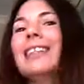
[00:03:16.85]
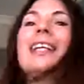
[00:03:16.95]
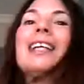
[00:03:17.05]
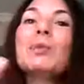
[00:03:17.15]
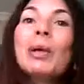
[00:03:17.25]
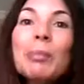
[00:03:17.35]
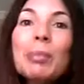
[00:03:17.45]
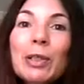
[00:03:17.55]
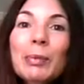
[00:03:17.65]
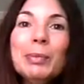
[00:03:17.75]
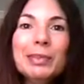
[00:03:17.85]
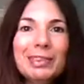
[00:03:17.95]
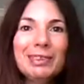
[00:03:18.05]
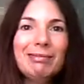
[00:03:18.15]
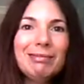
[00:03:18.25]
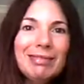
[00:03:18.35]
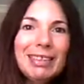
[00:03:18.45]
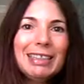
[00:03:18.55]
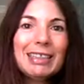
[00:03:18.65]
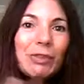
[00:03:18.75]
It has one purpose.
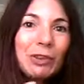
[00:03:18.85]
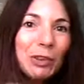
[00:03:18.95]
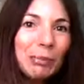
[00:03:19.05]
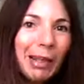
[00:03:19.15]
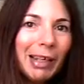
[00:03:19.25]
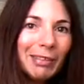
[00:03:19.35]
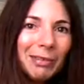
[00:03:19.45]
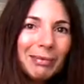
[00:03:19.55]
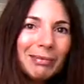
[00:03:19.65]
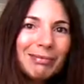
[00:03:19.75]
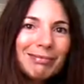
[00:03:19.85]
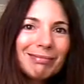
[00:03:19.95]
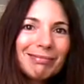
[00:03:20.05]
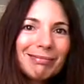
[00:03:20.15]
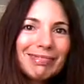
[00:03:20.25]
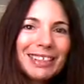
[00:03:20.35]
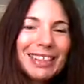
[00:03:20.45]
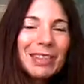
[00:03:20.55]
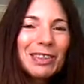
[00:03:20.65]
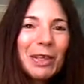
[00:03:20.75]
It's for new mail.
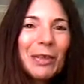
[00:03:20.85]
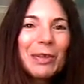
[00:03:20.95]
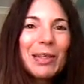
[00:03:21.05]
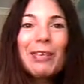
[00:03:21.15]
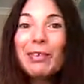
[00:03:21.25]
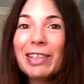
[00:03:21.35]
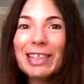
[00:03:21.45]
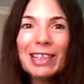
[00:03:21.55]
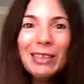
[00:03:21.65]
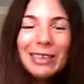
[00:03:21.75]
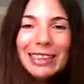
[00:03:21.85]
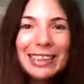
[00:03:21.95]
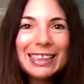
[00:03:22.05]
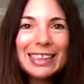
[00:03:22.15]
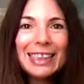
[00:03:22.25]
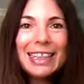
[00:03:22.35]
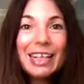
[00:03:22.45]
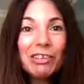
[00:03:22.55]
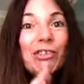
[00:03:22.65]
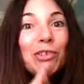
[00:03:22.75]
So everything else in there
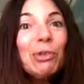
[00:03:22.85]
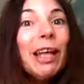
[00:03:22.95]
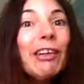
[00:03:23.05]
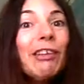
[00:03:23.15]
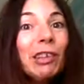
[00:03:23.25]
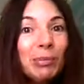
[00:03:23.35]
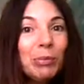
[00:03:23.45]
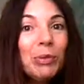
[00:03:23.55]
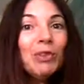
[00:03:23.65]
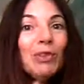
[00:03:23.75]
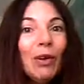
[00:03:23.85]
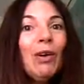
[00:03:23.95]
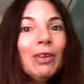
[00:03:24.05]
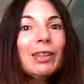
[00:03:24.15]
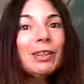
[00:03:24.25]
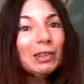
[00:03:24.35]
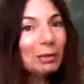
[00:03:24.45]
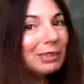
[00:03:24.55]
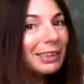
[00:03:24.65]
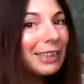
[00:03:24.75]
should actually move on
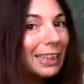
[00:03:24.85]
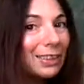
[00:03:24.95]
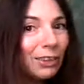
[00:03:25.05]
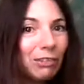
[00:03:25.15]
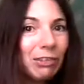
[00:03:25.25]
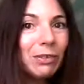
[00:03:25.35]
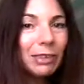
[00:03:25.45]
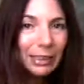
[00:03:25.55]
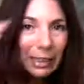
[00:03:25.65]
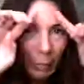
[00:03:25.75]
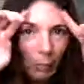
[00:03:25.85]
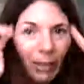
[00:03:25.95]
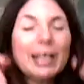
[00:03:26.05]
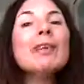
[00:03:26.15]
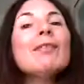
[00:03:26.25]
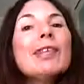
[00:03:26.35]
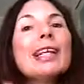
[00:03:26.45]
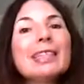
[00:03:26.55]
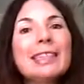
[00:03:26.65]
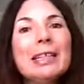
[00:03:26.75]
to its next logical step, whatever
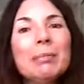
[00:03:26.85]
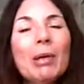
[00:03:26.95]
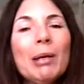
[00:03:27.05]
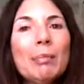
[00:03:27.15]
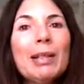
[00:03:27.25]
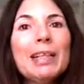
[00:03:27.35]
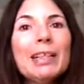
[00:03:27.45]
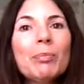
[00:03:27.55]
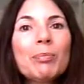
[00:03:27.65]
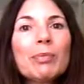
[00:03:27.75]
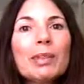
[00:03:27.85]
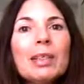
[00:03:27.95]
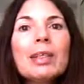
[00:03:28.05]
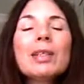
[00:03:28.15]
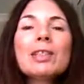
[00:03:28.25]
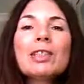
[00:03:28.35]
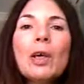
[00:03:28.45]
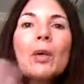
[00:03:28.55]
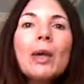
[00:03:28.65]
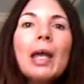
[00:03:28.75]
that step might be.
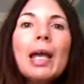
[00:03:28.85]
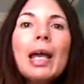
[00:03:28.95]
So